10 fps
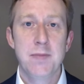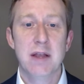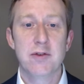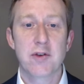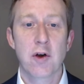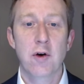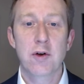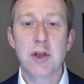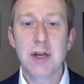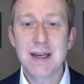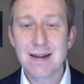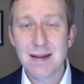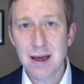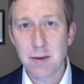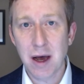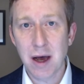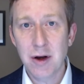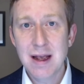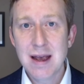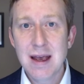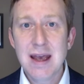And so you need to think about,